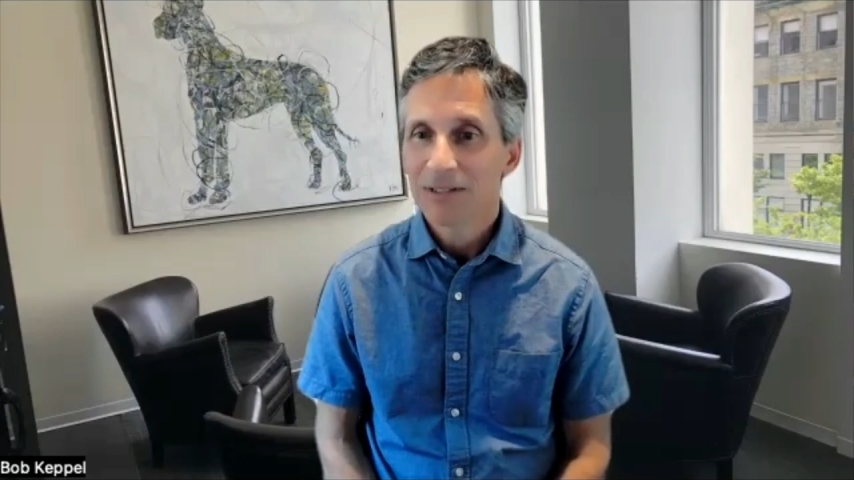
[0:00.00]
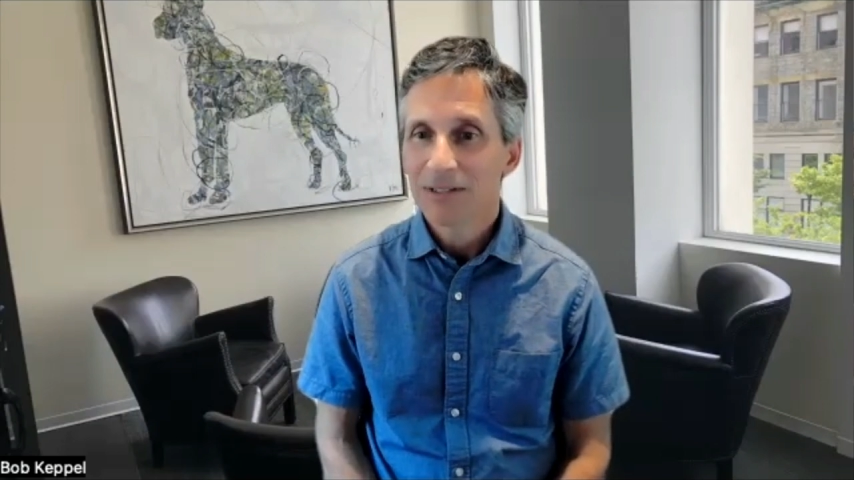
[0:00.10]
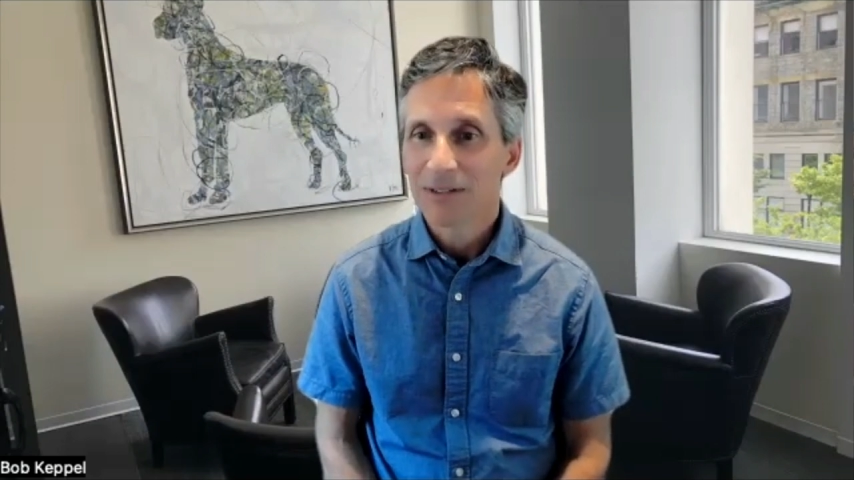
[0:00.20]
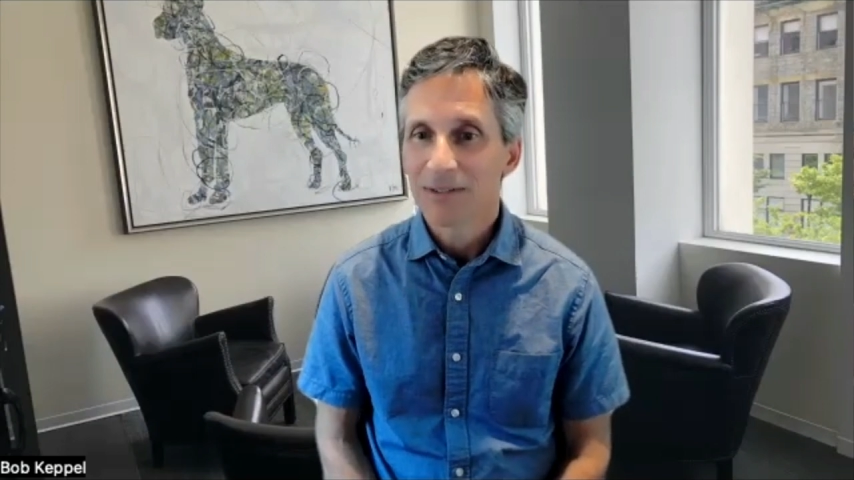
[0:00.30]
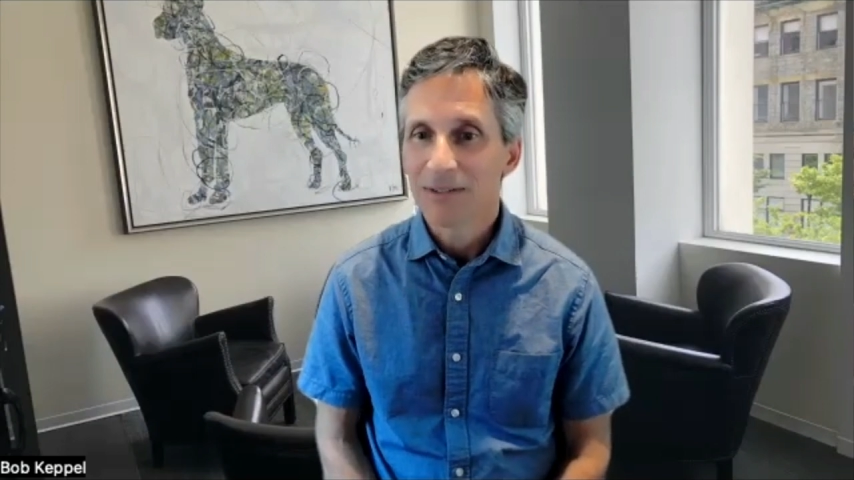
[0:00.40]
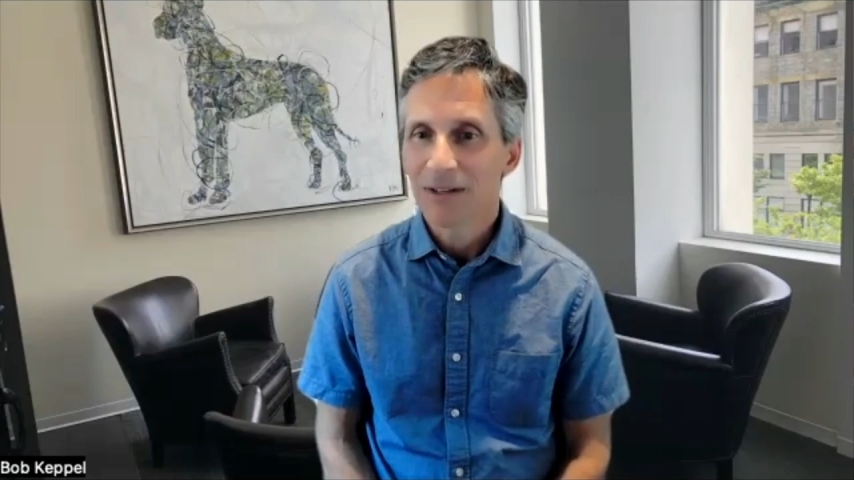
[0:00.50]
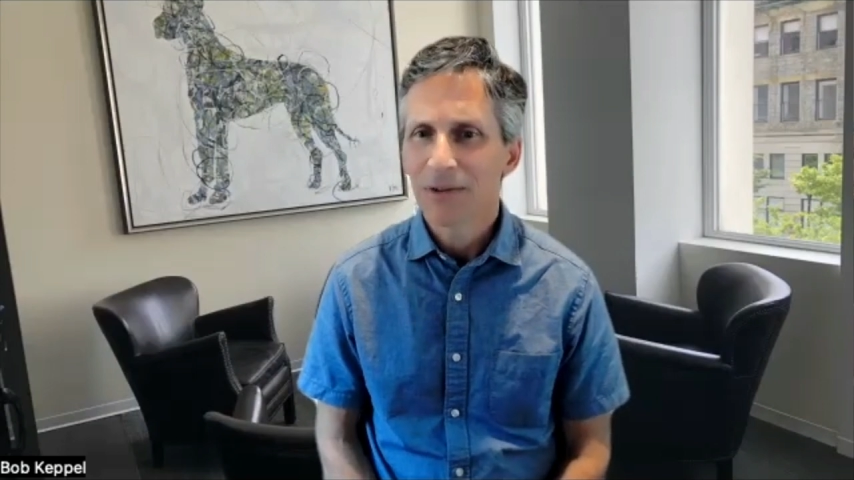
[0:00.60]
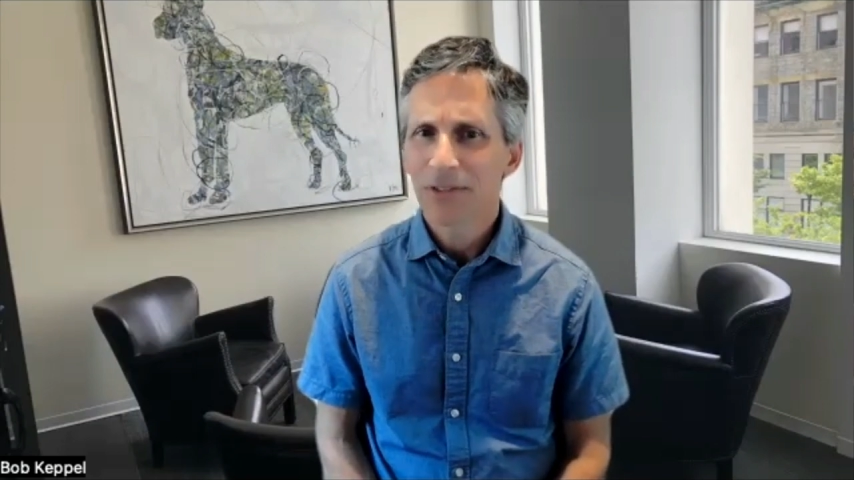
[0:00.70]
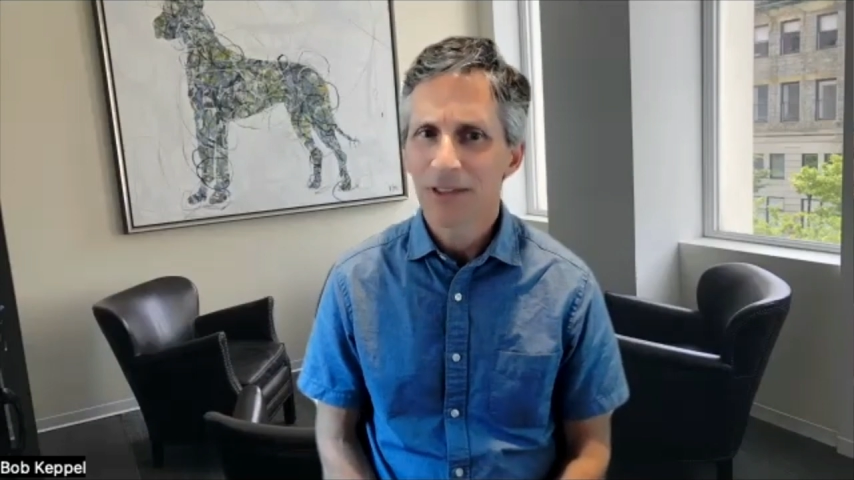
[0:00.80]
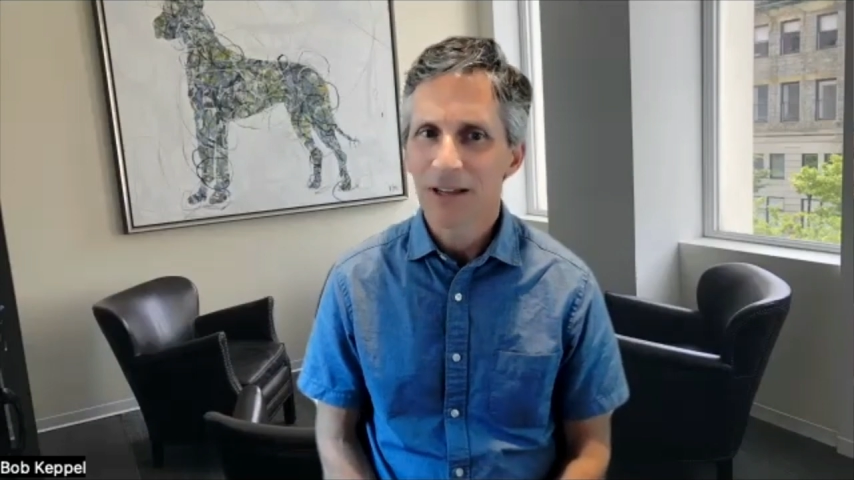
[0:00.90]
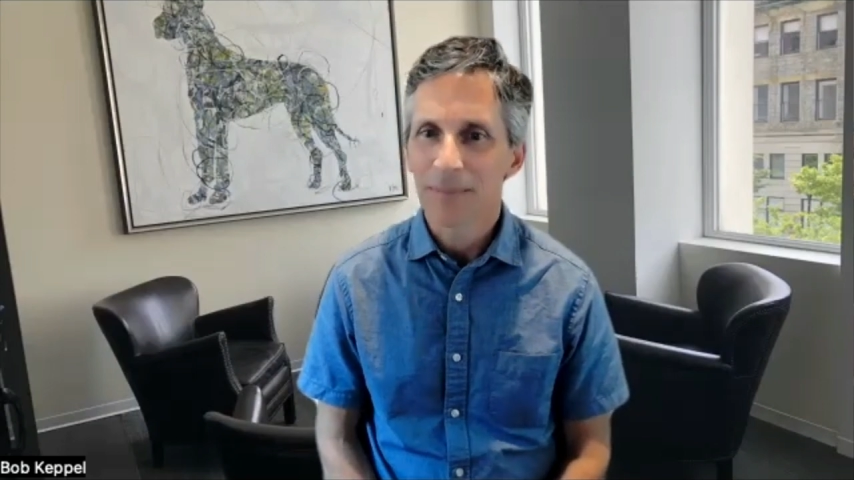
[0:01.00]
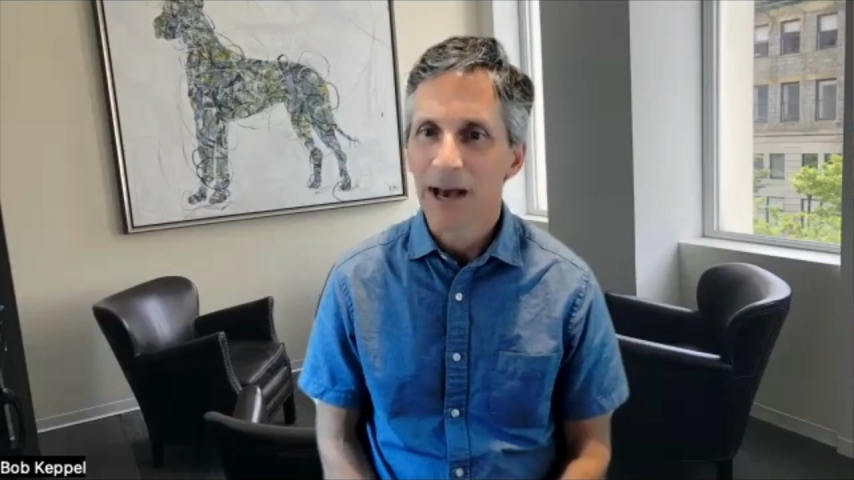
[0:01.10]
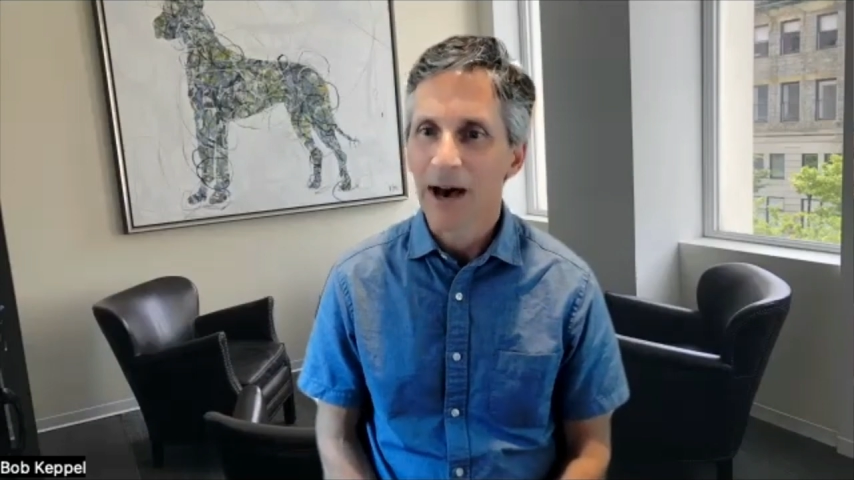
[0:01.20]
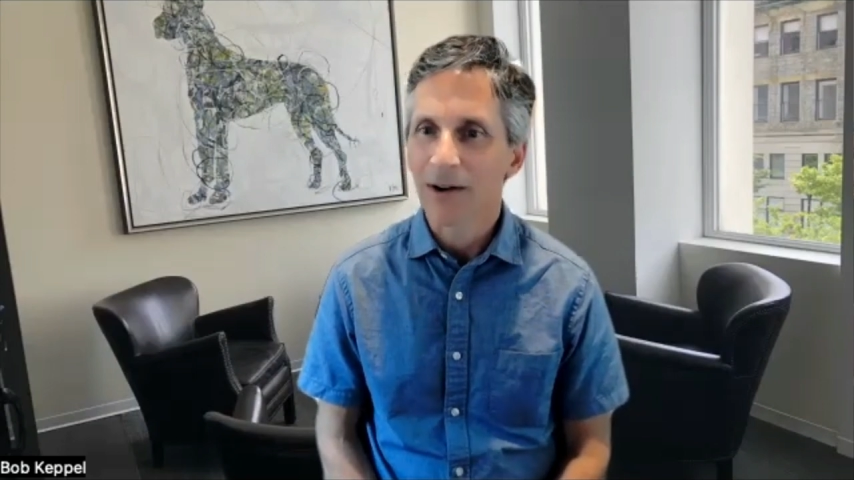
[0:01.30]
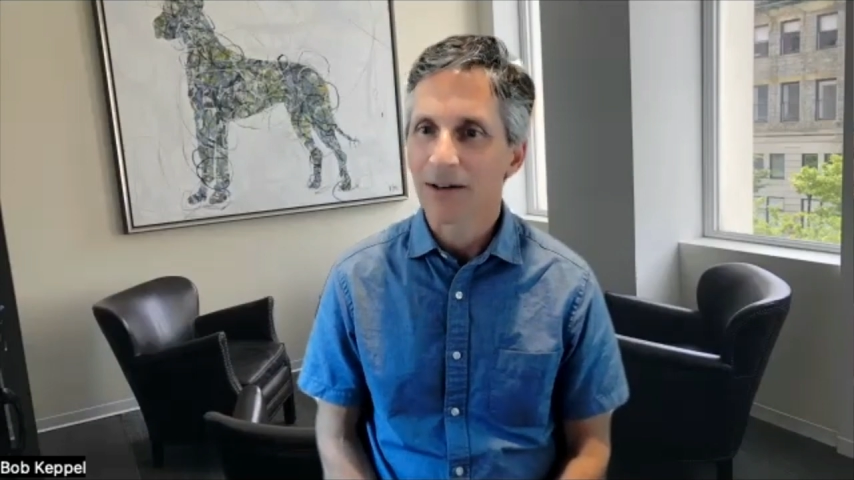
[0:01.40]
to you know think
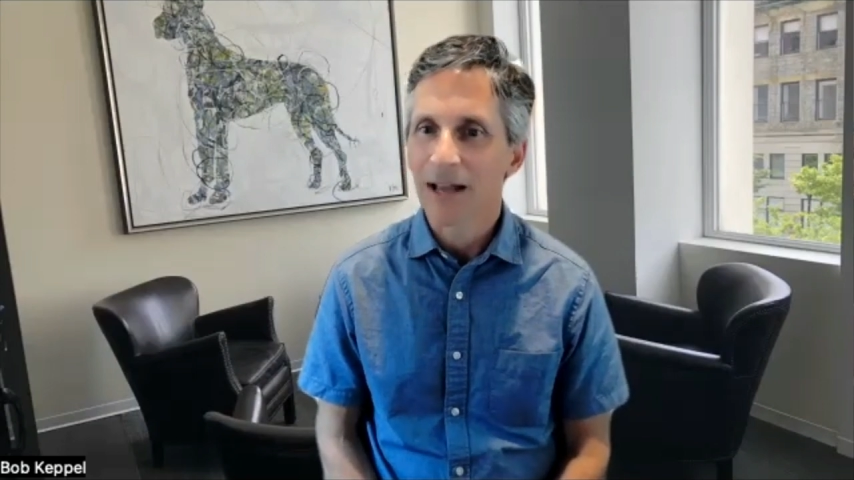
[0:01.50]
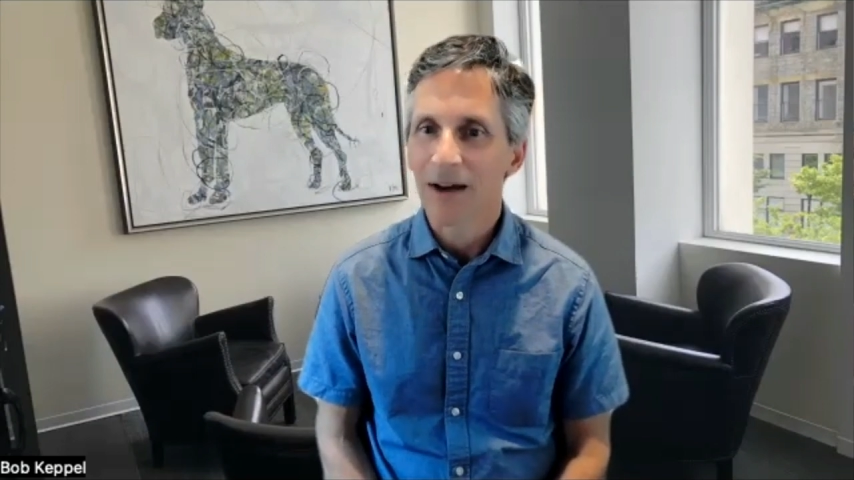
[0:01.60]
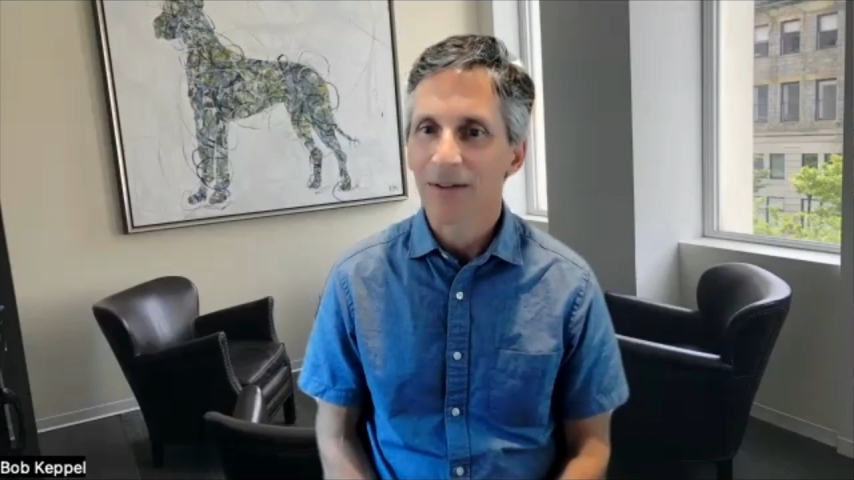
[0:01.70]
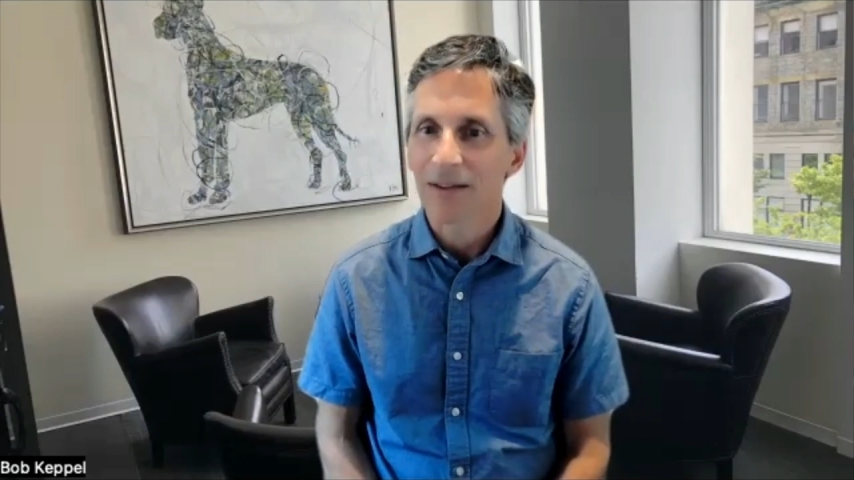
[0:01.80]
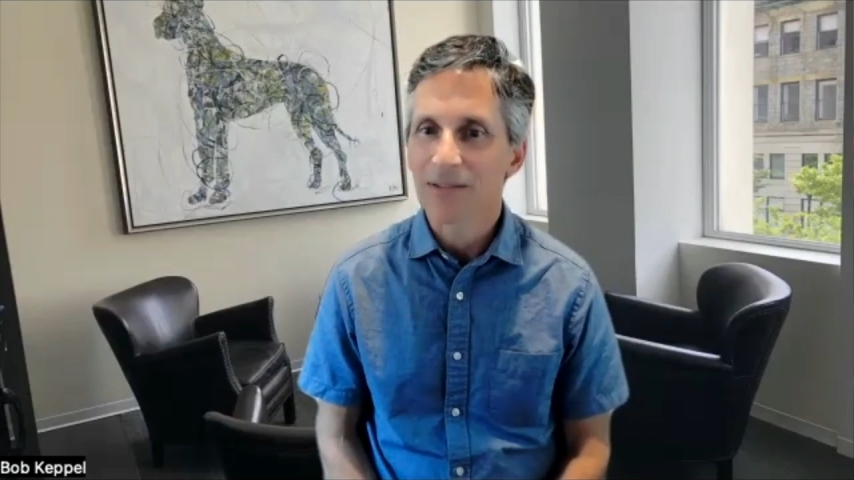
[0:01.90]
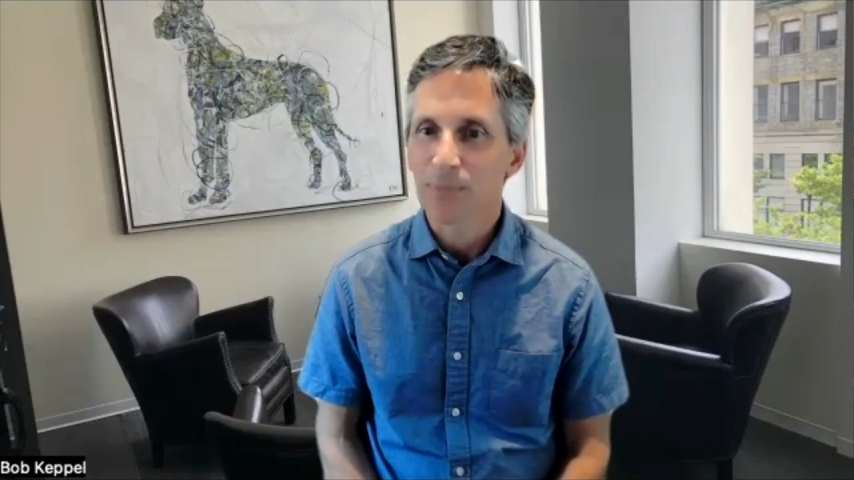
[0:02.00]
about and how those